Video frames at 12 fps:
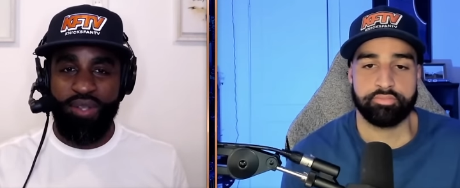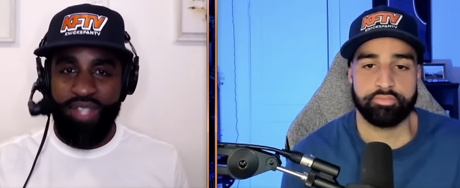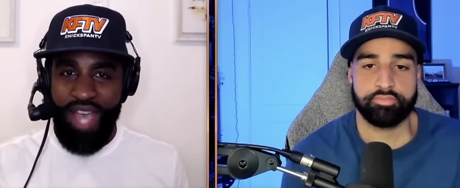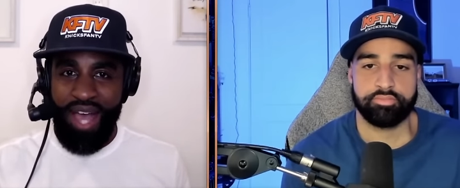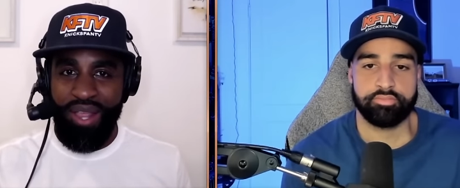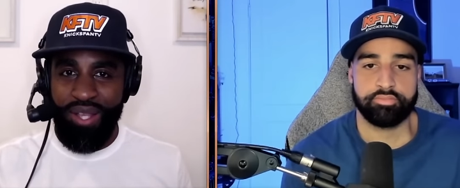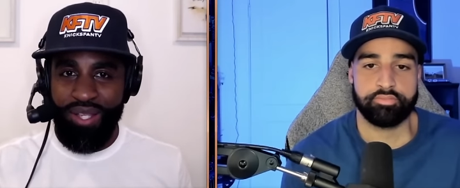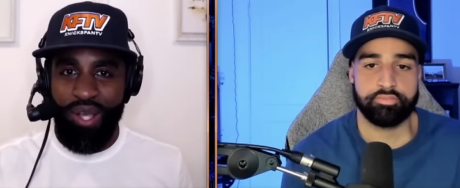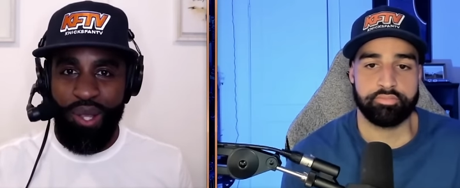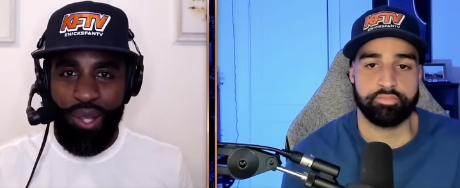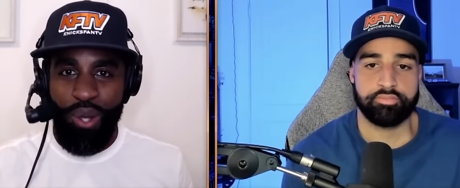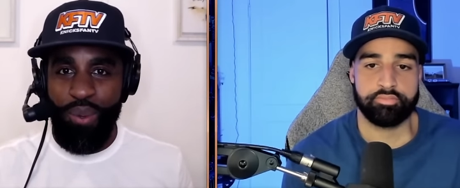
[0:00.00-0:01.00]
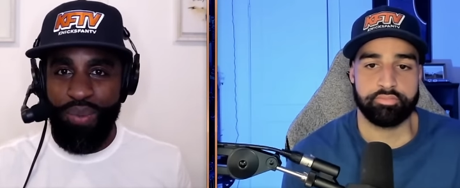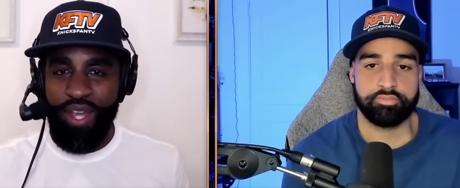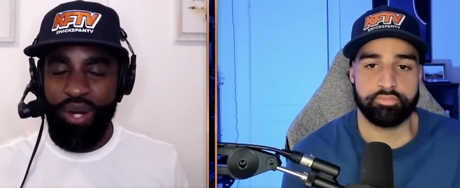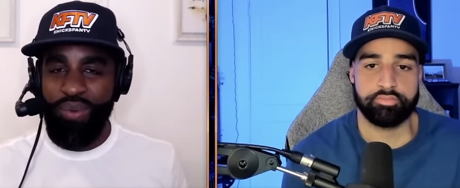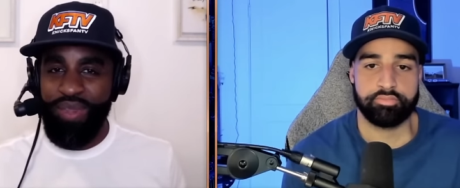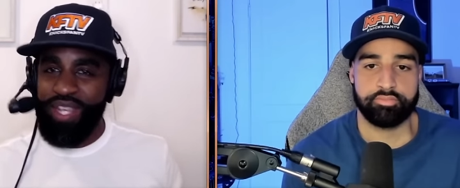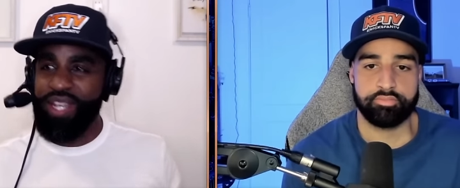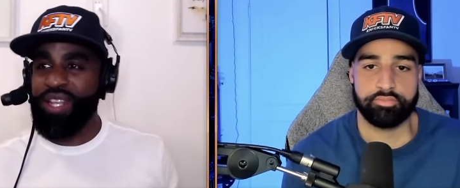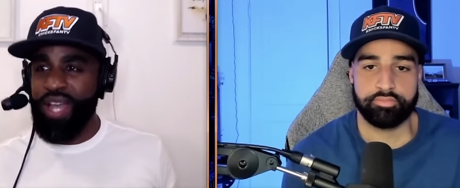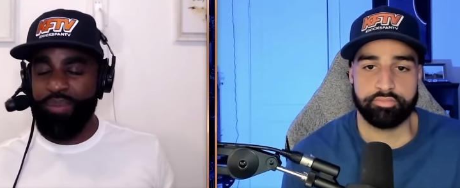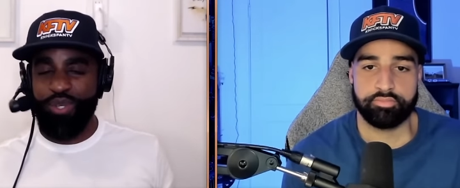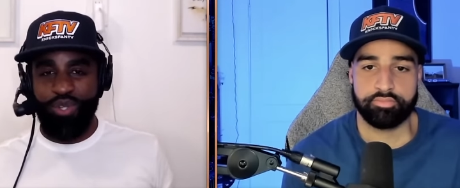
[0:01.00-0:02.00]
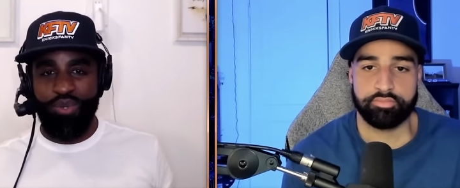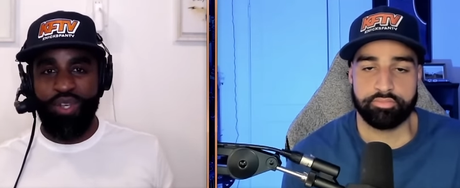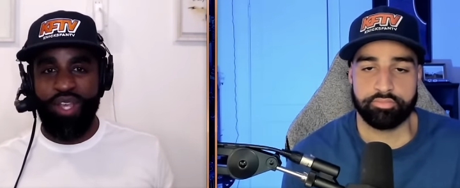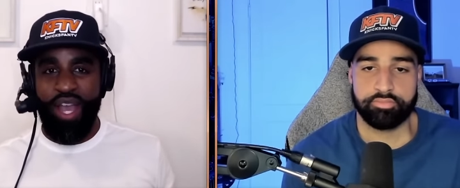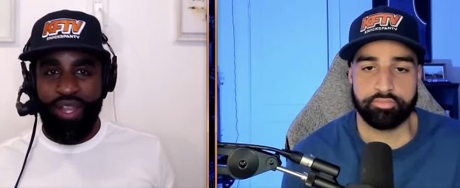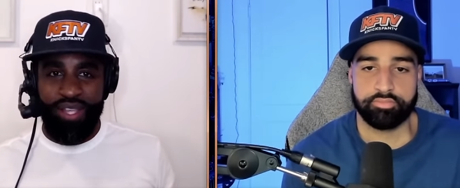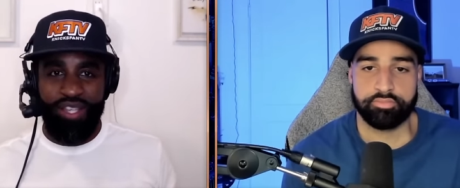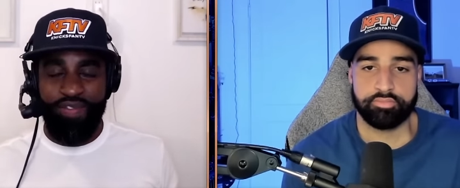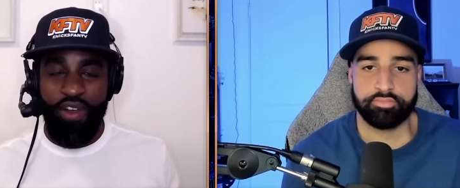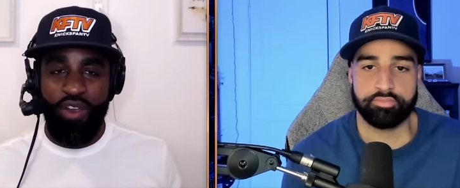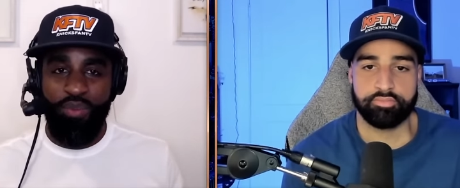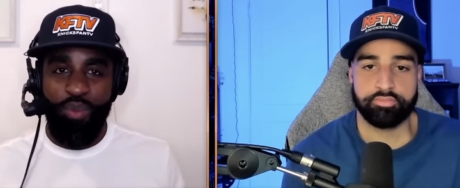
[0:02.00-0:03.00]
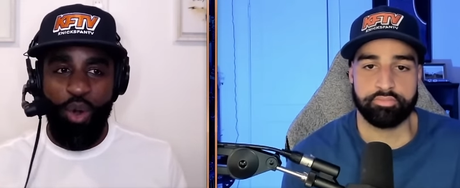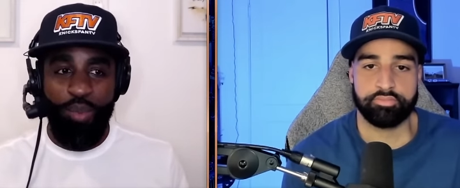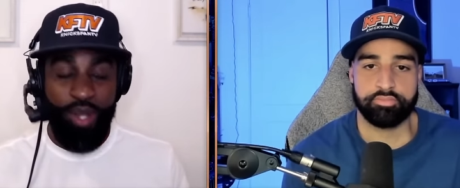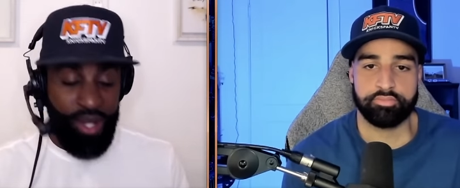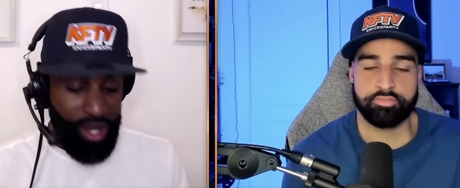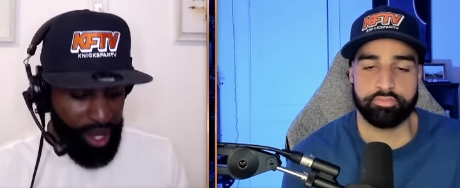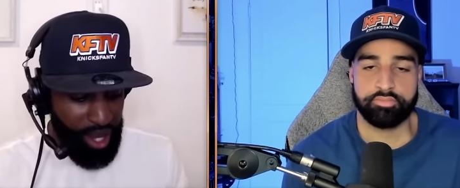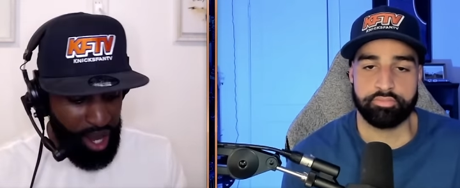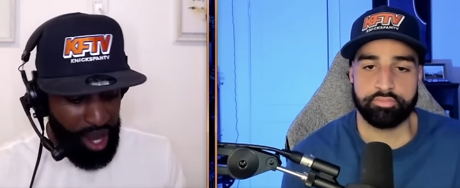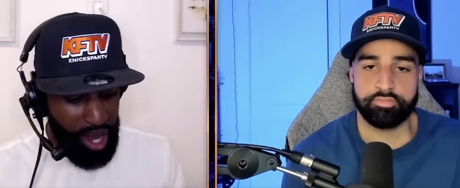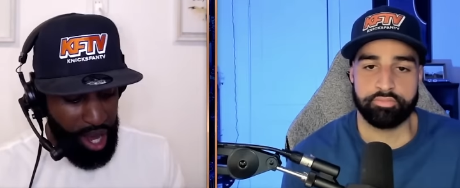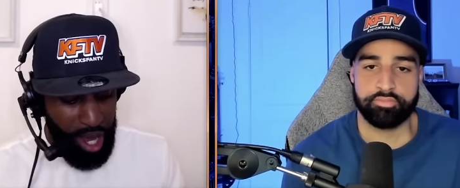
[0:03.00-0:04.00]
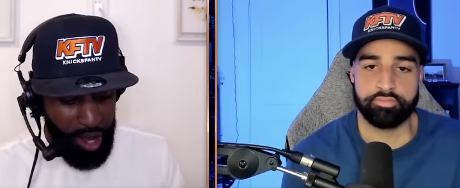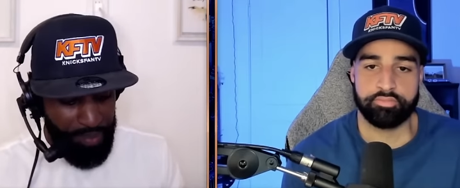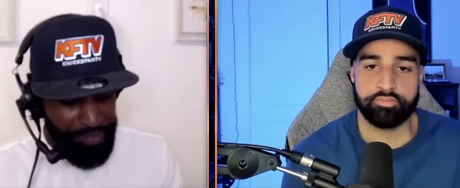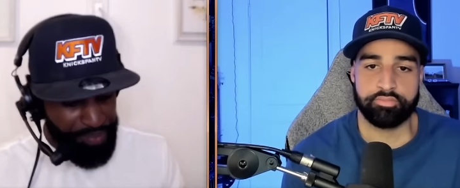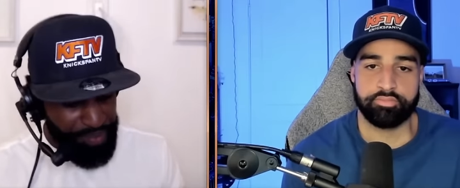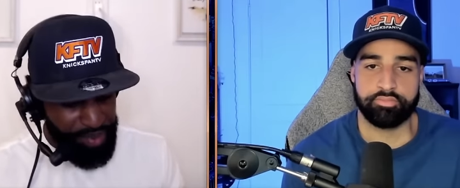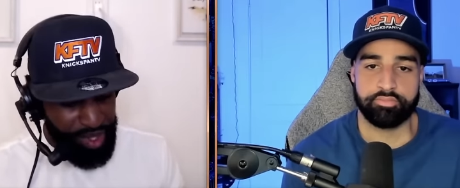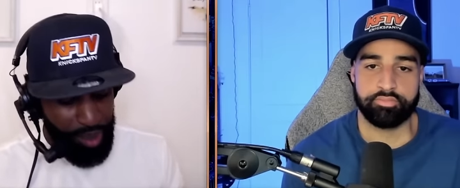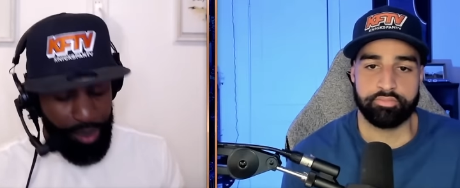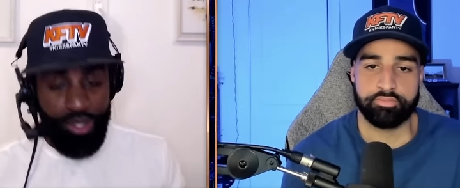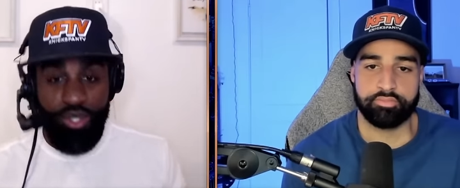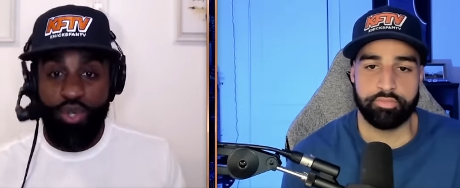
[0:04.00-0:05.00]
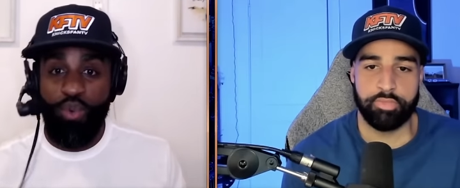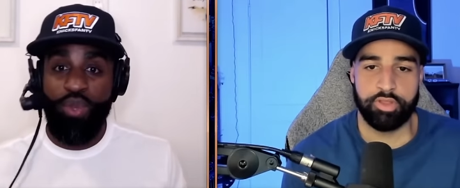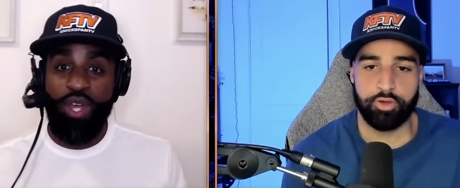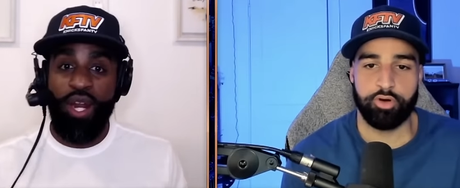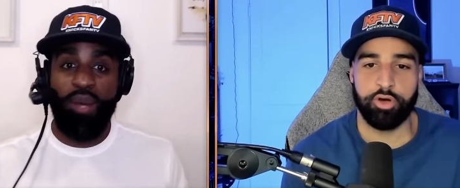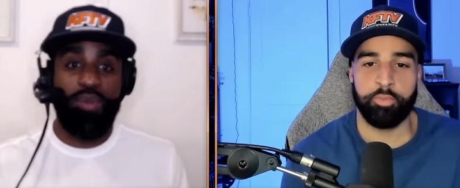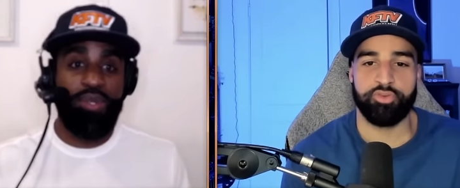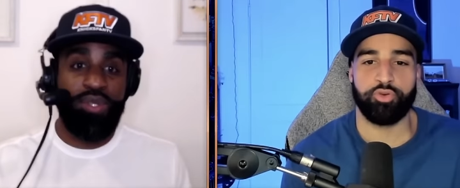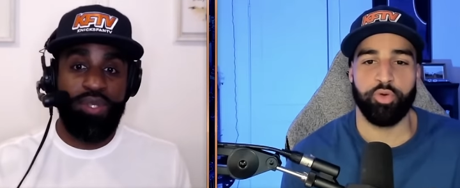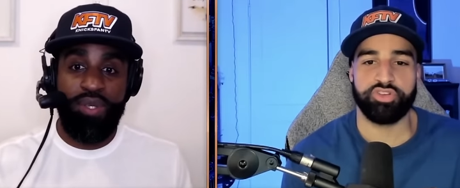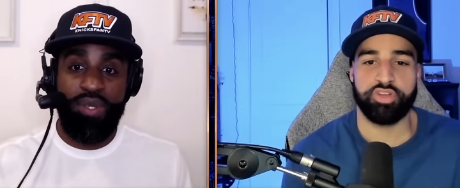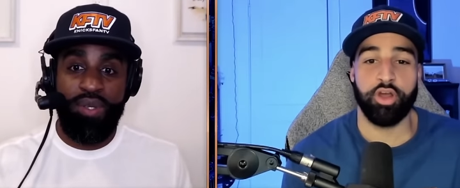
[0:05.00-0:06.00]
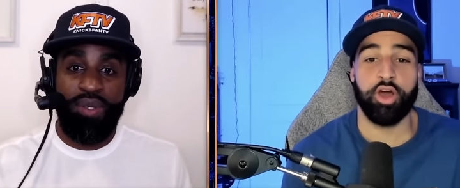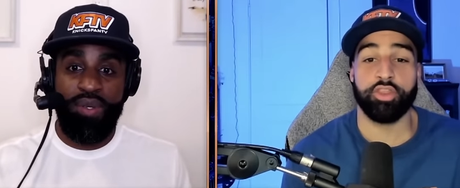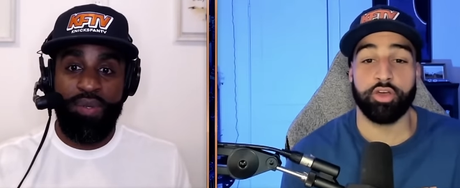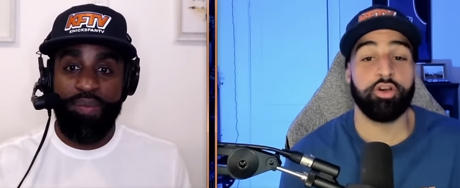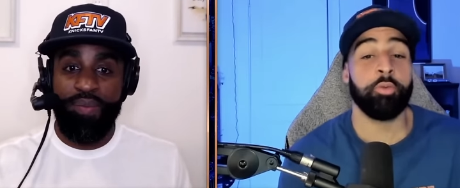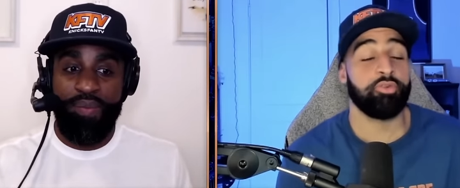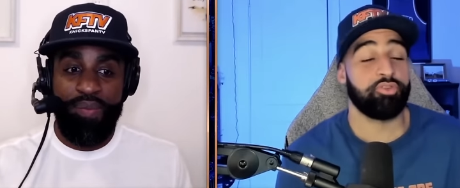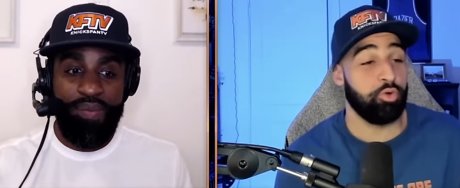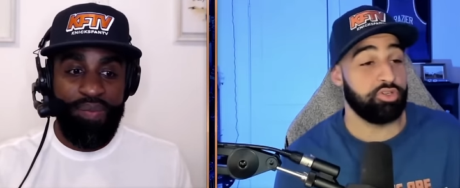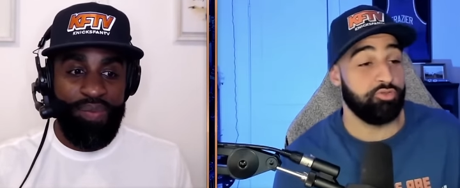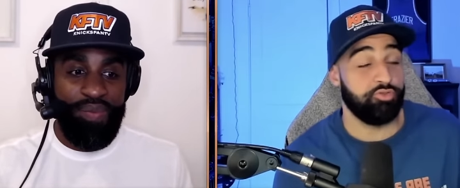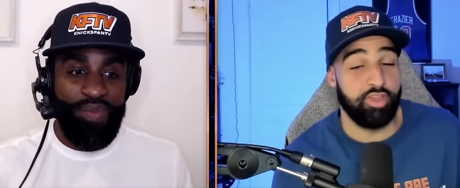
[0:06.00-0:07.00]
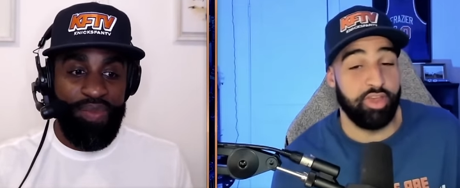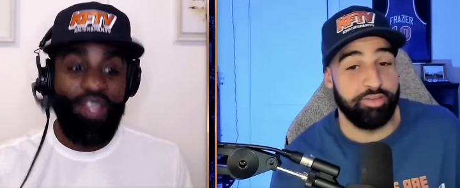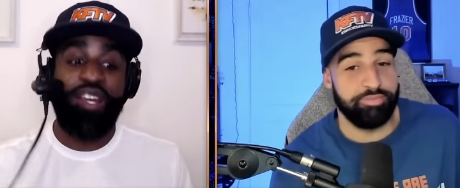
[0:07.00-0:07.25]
Speaker 1: talent alone. They don't need chemistry at this very moment. Um, Number two, that Clippers I'm, are wishing.
Speaker 2: Uh, the Clippers are wishing for that.